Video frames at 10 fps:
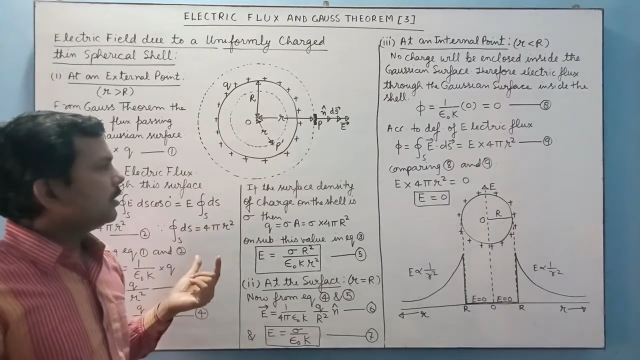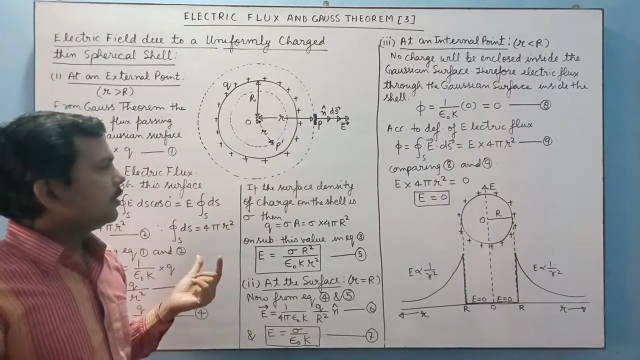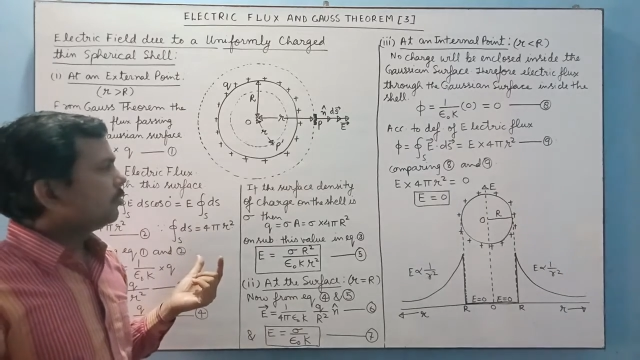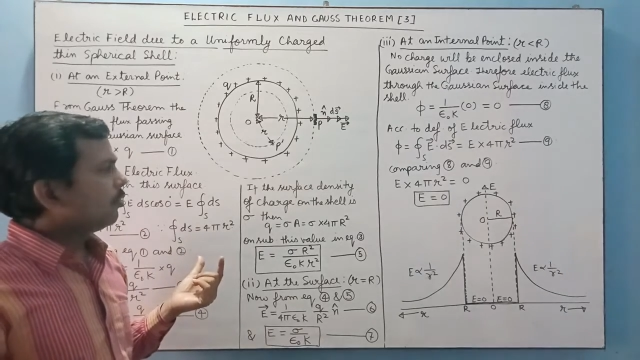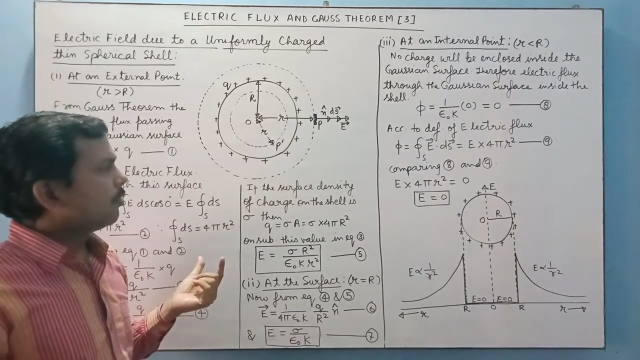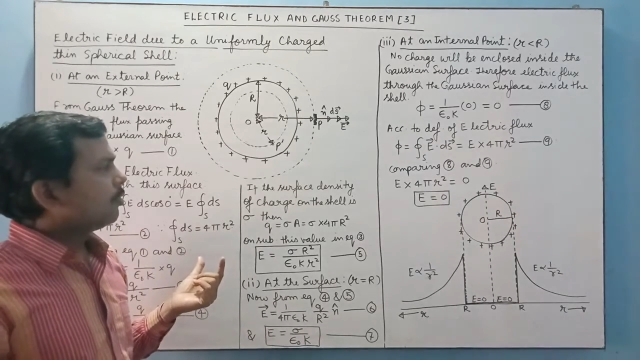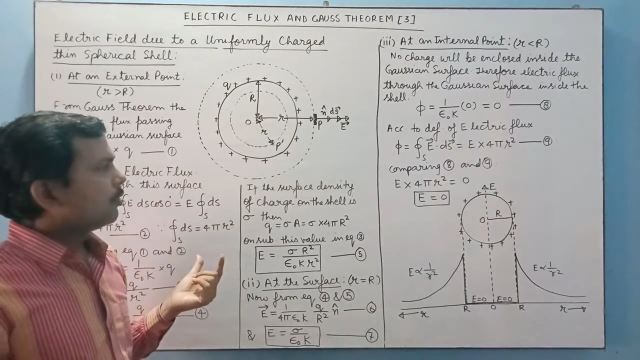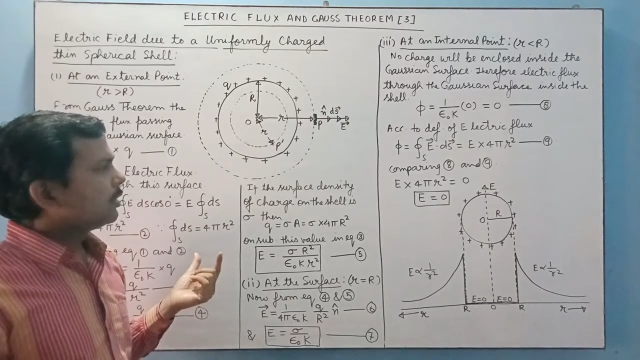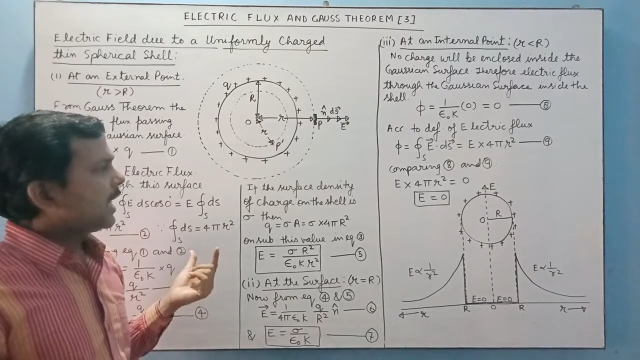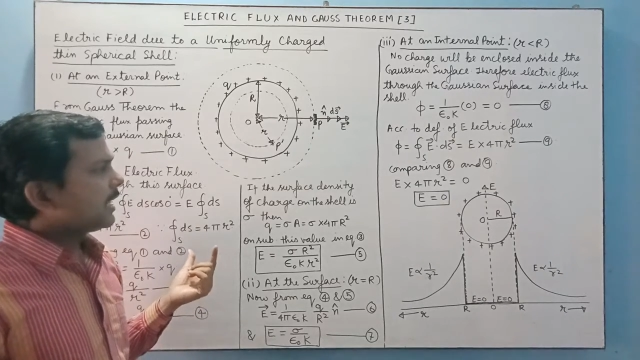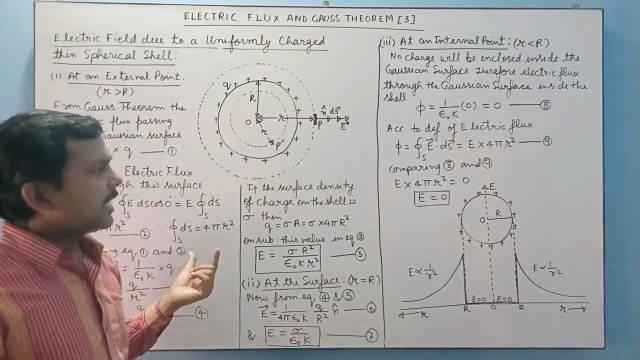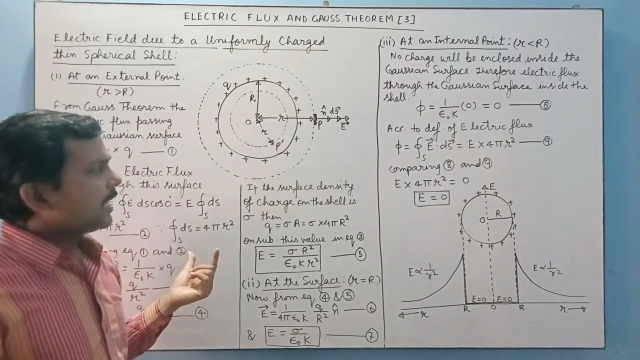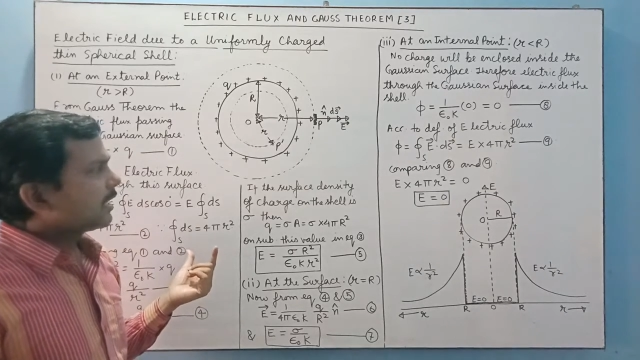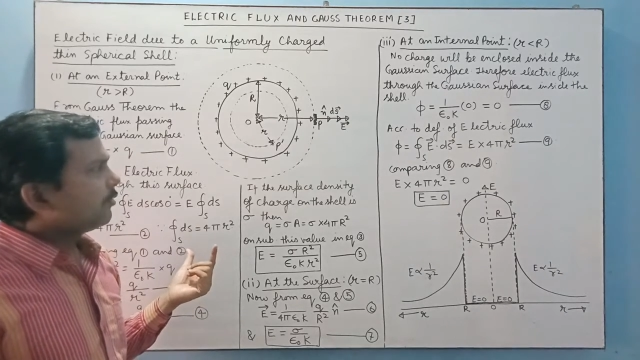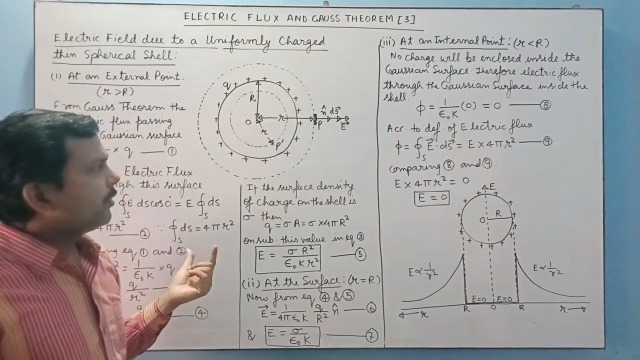know that
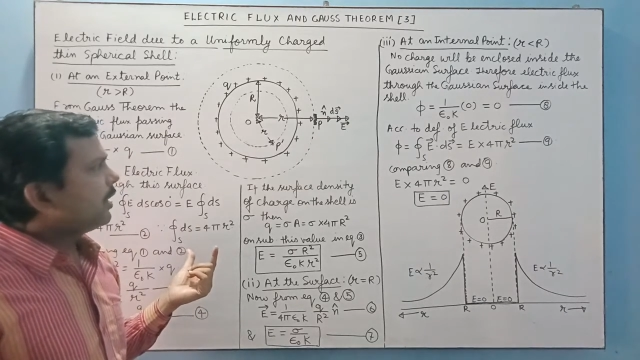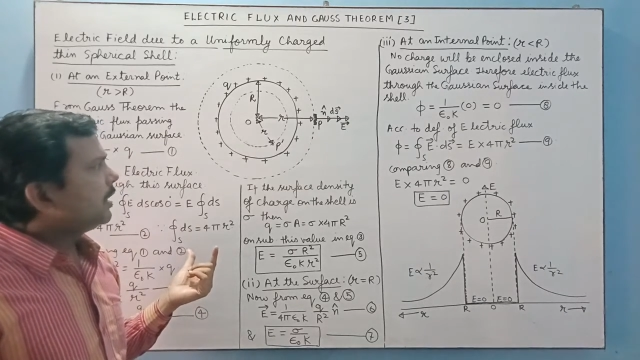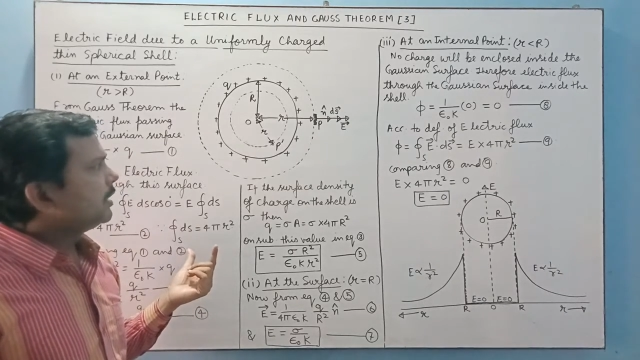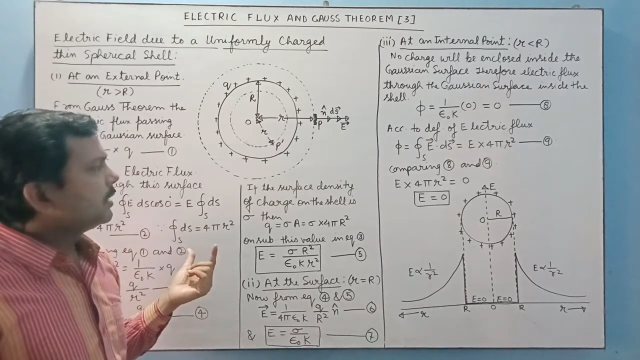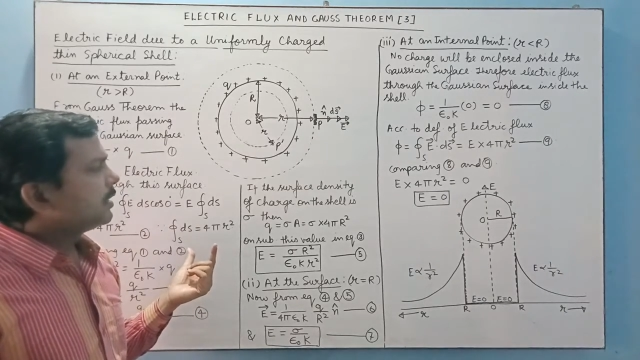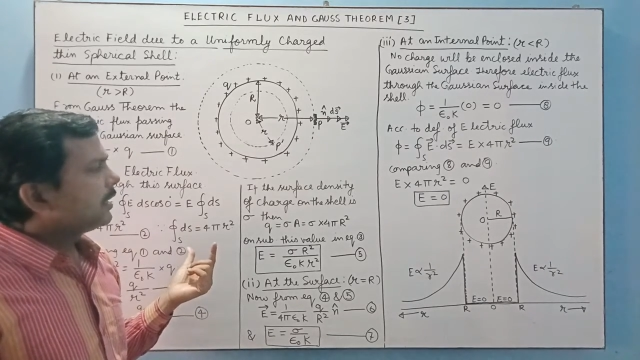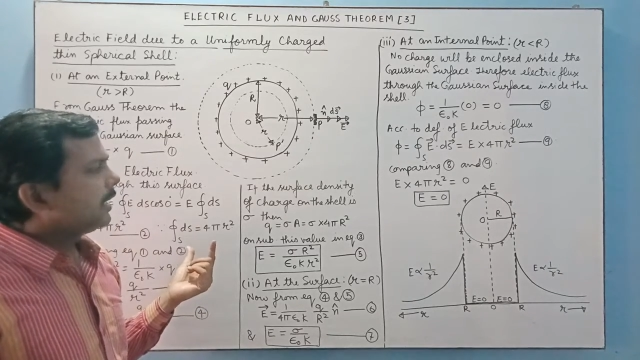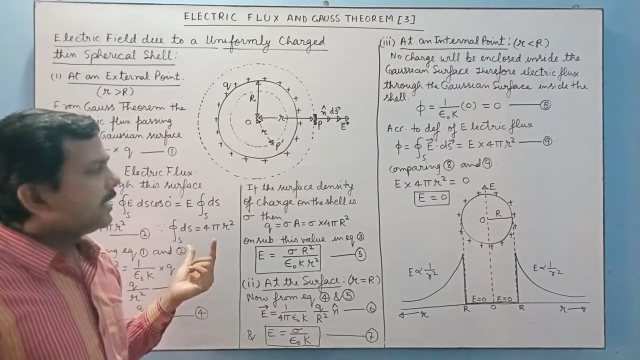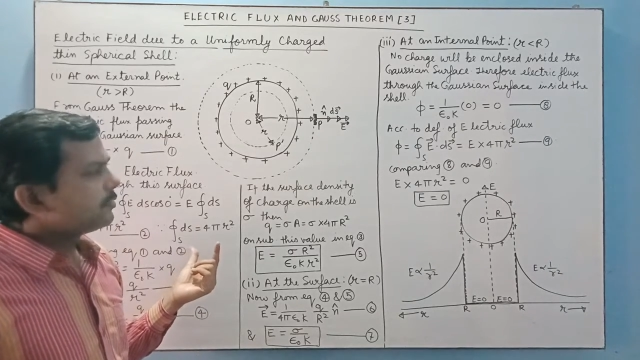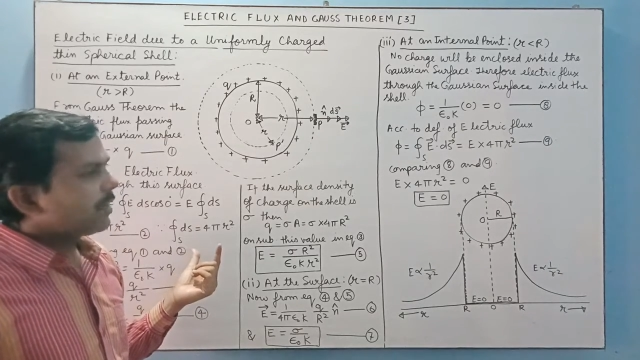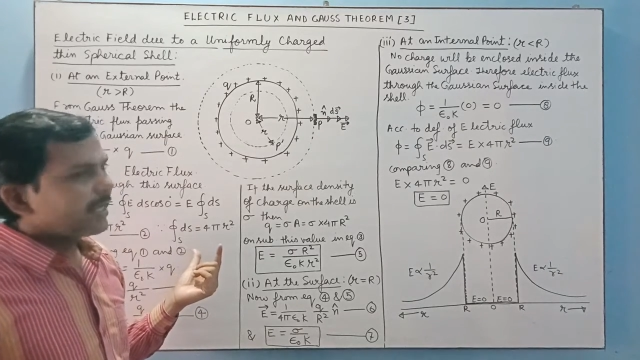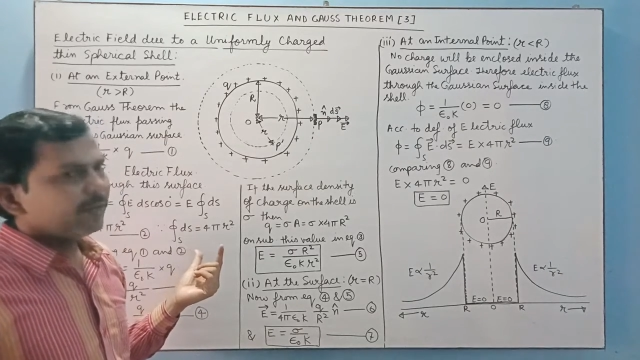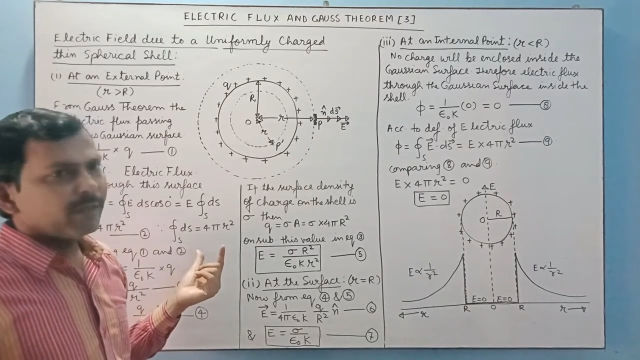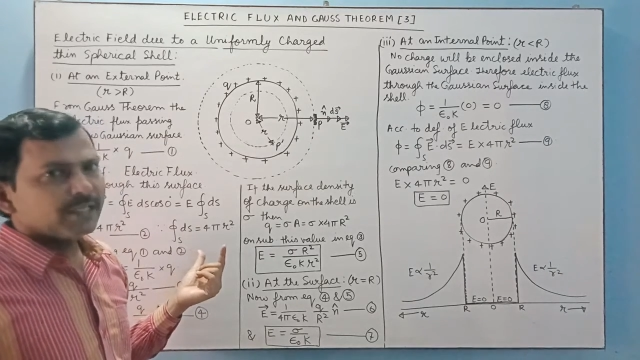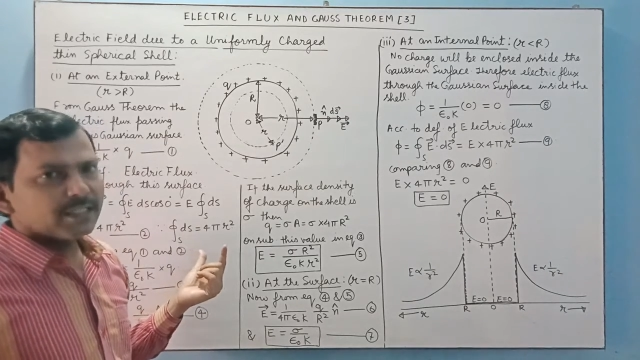electric field is
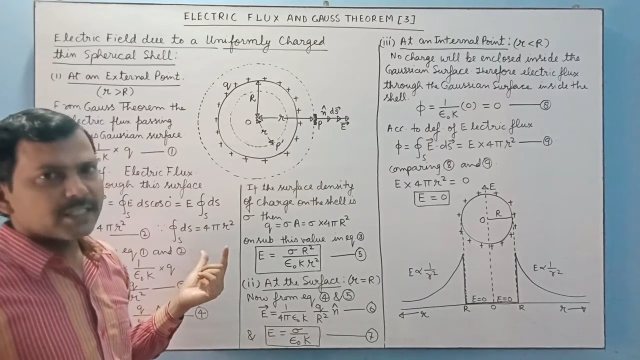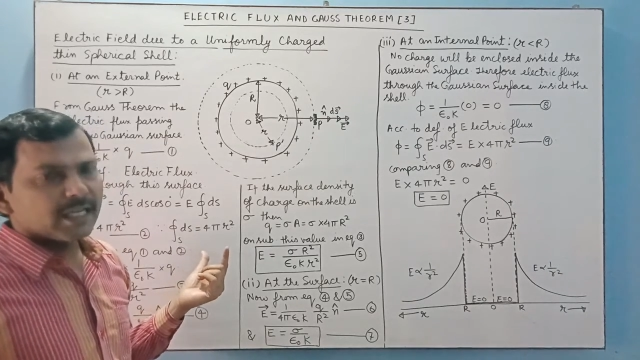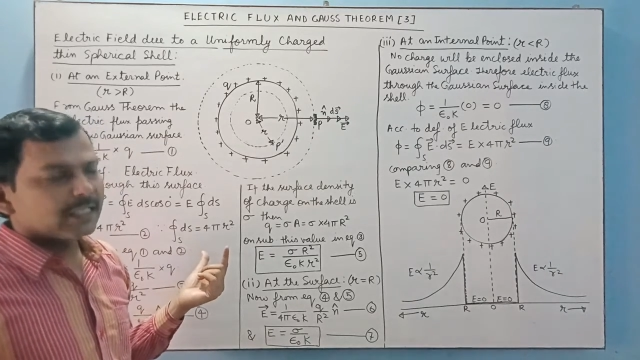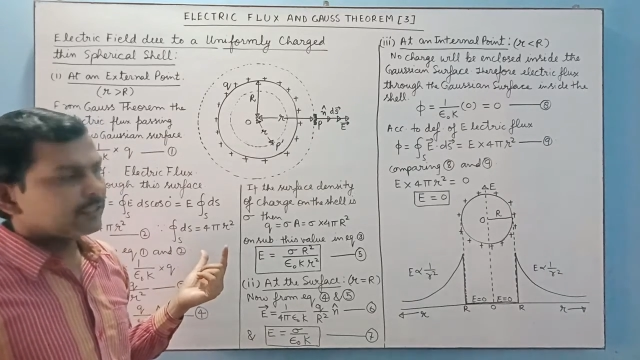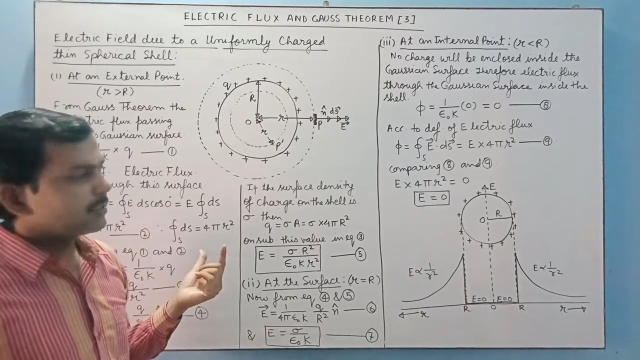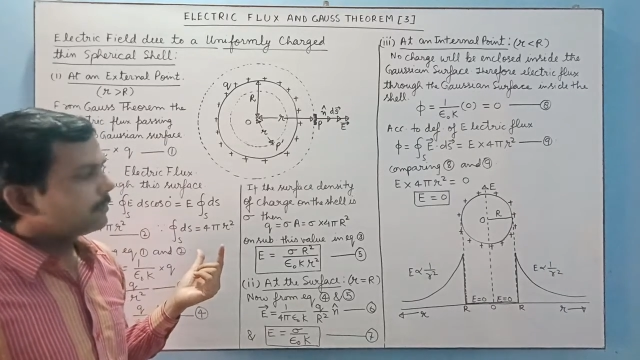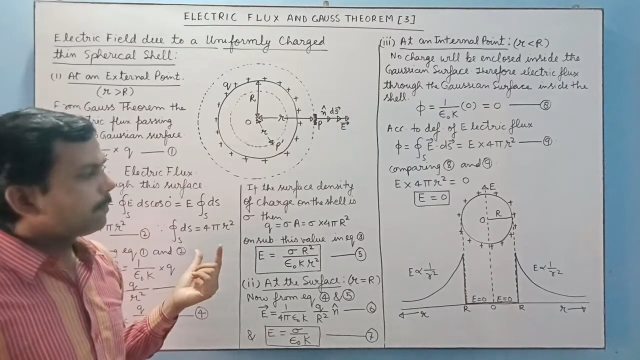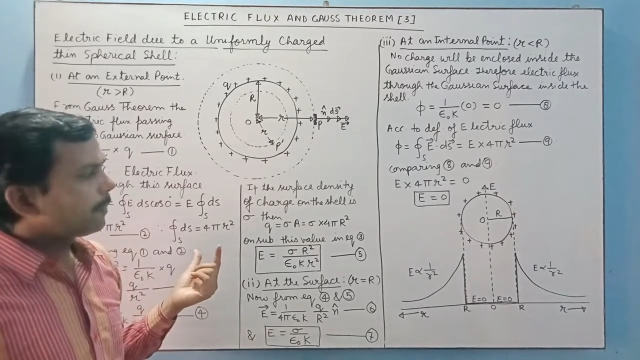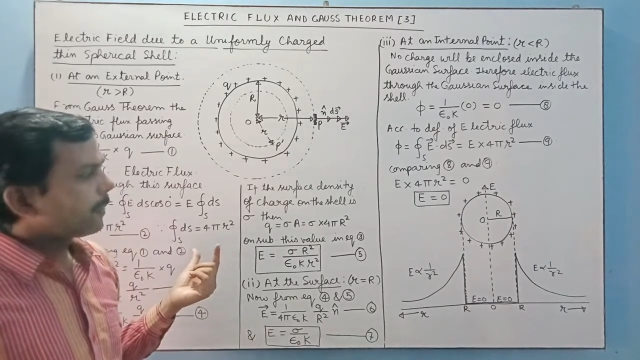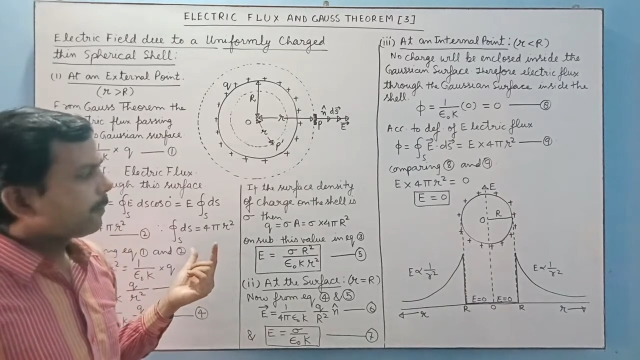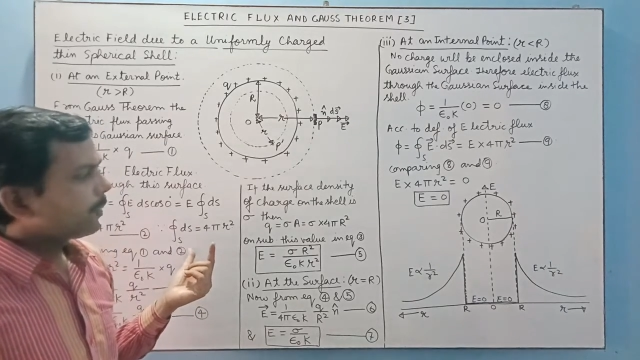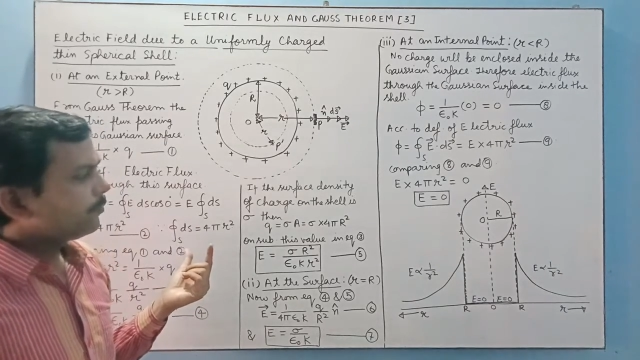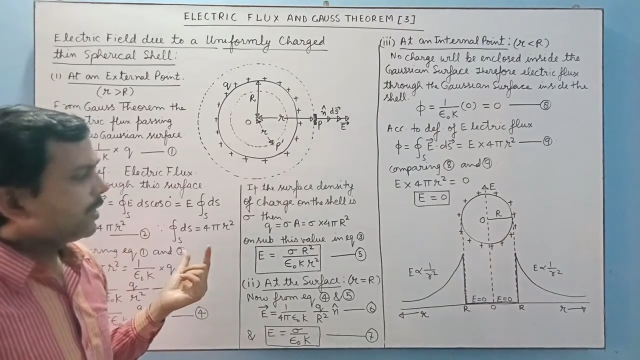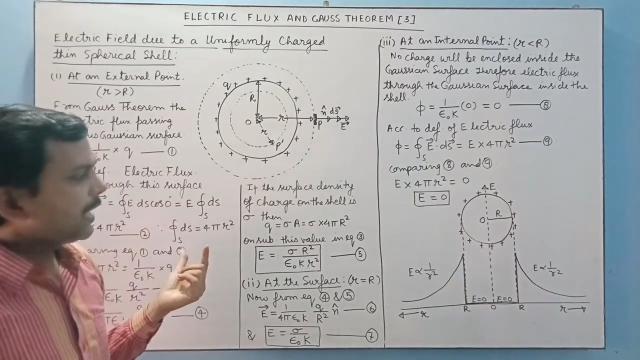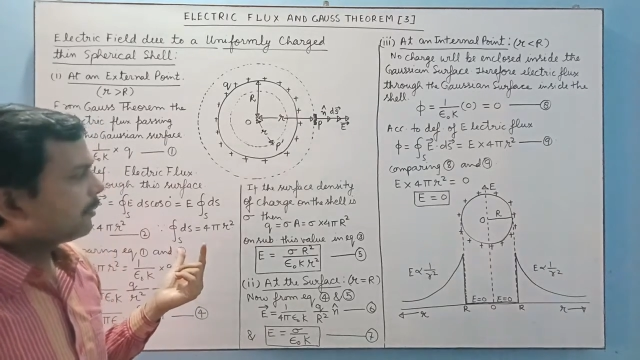varying with distance,
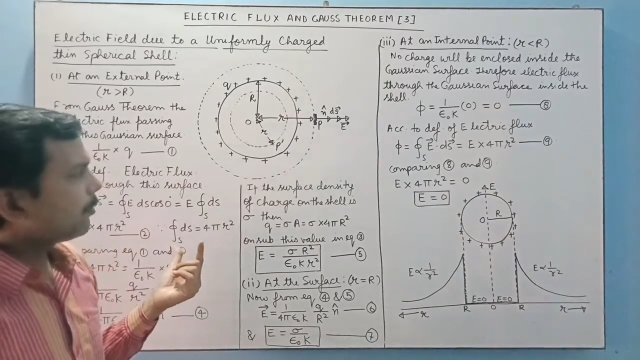we can